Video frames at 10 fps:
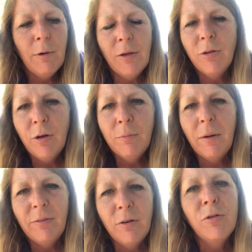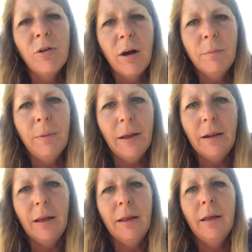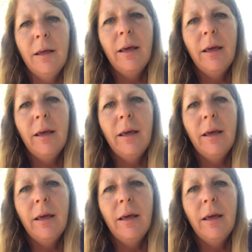rescued my first young piglet.